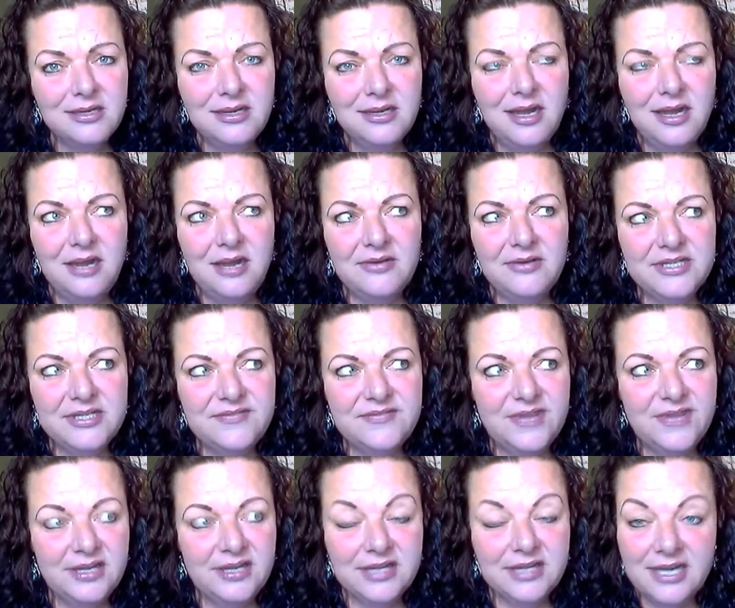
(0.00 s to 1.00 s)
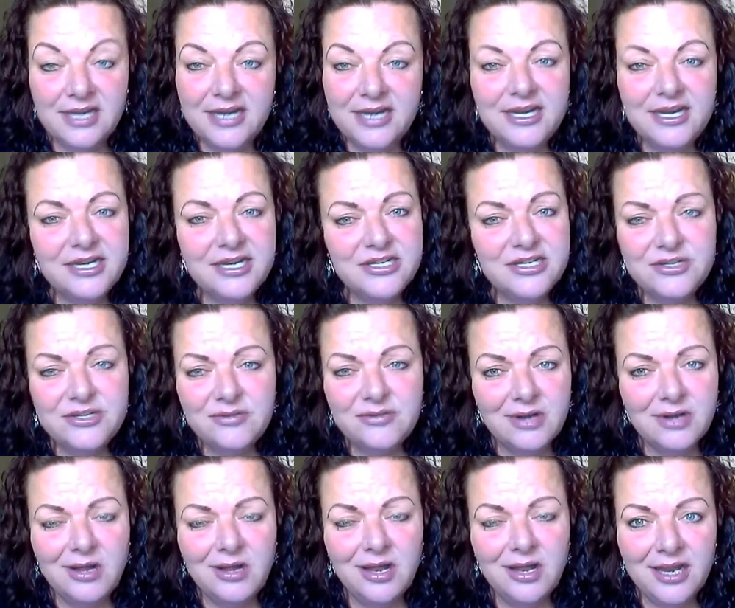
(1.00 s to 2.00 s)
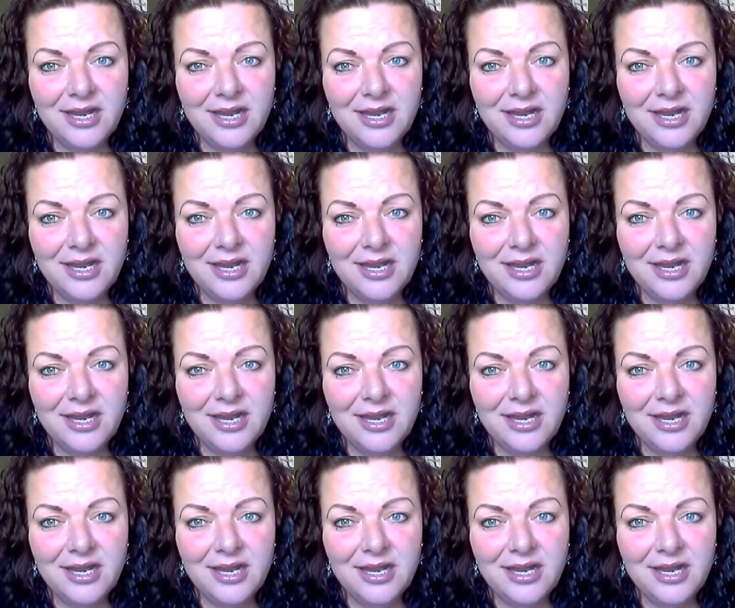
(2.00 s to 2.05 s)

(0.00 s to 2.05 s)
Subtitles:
I always felt that I needed to do it all.